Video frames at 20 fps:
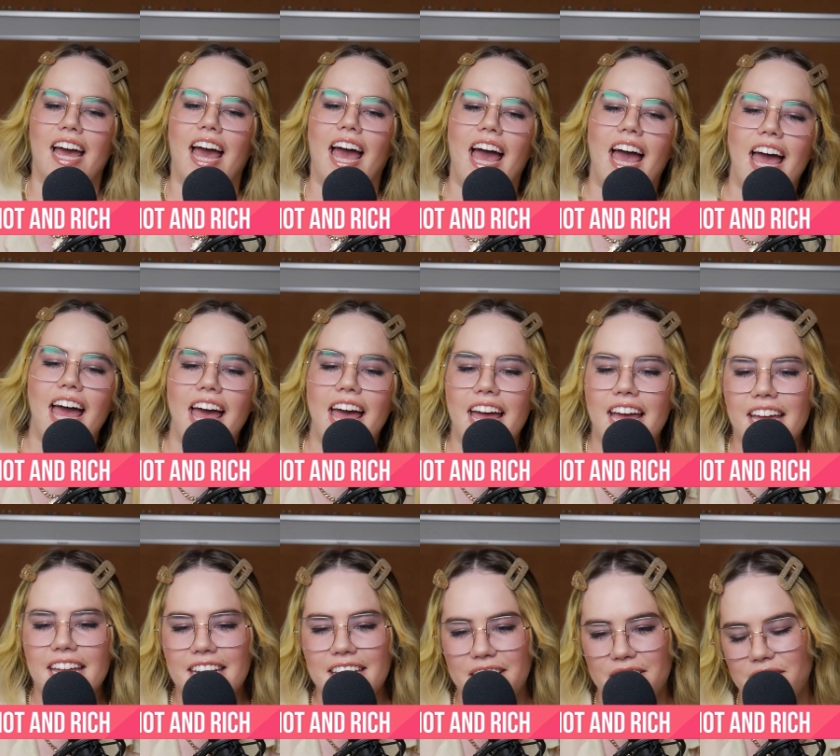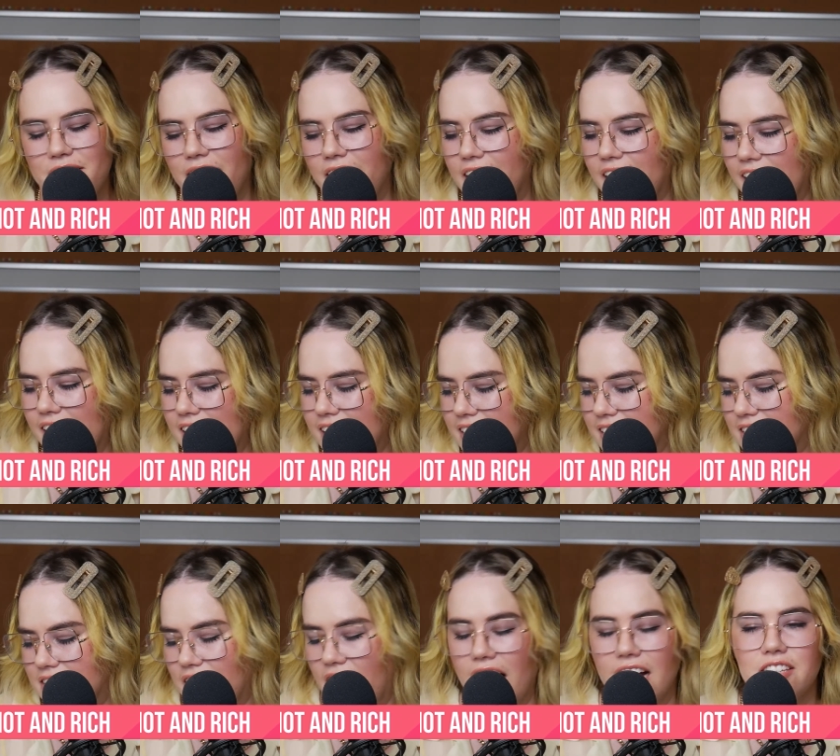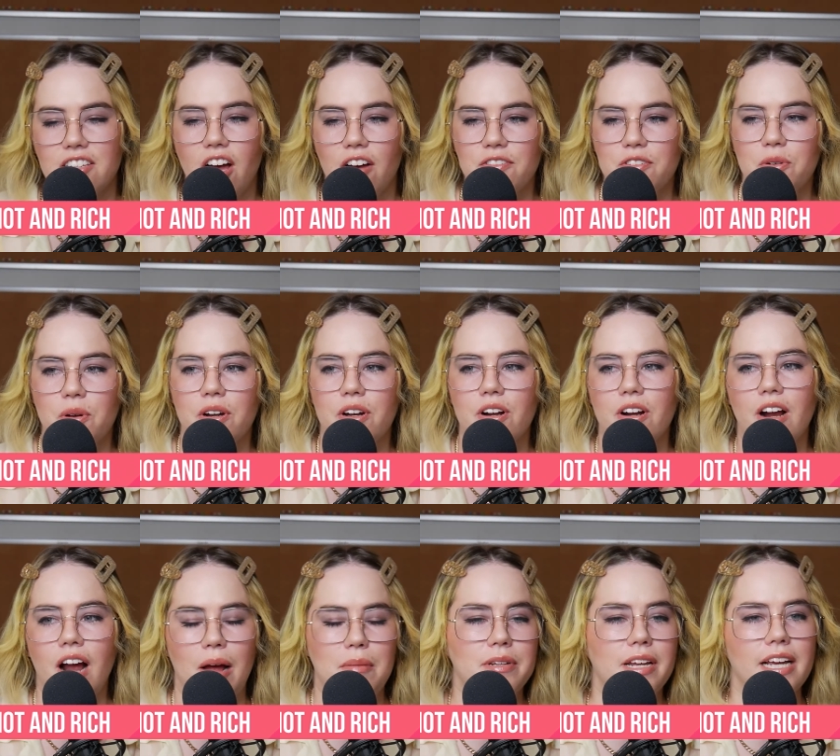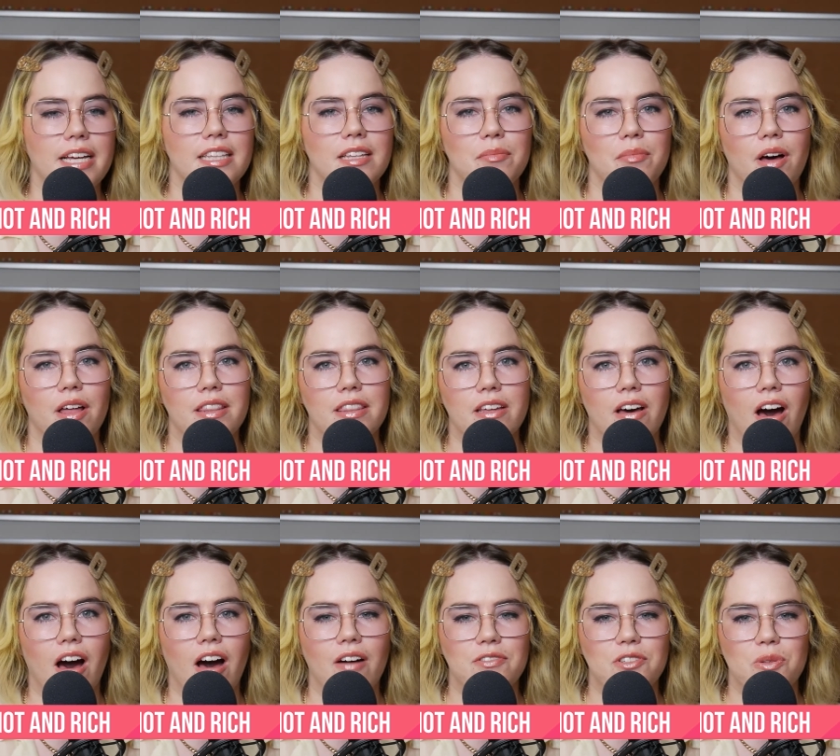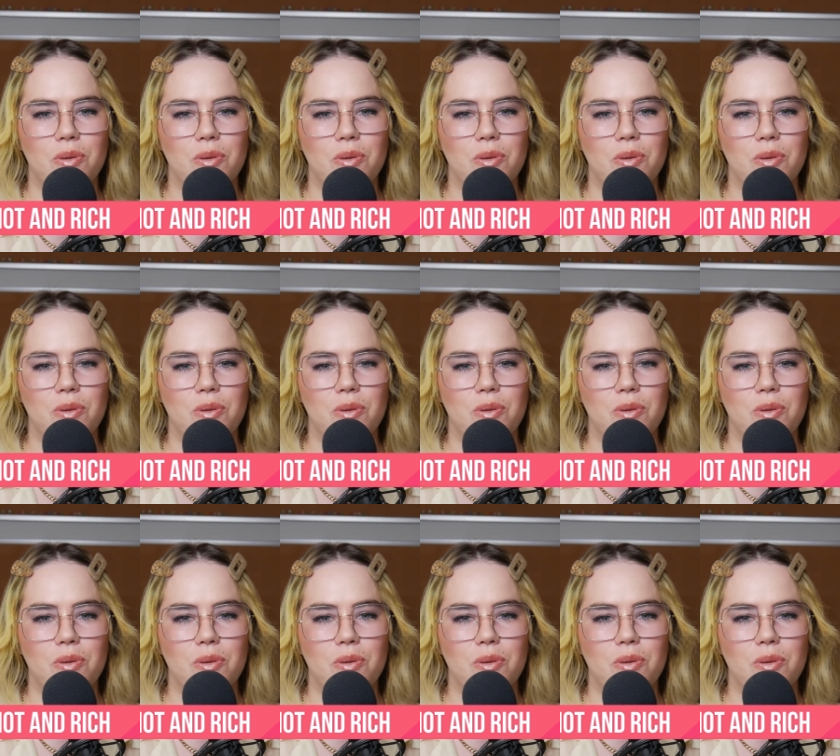Anyway, Jack's off Twitter. I'm taking the month off.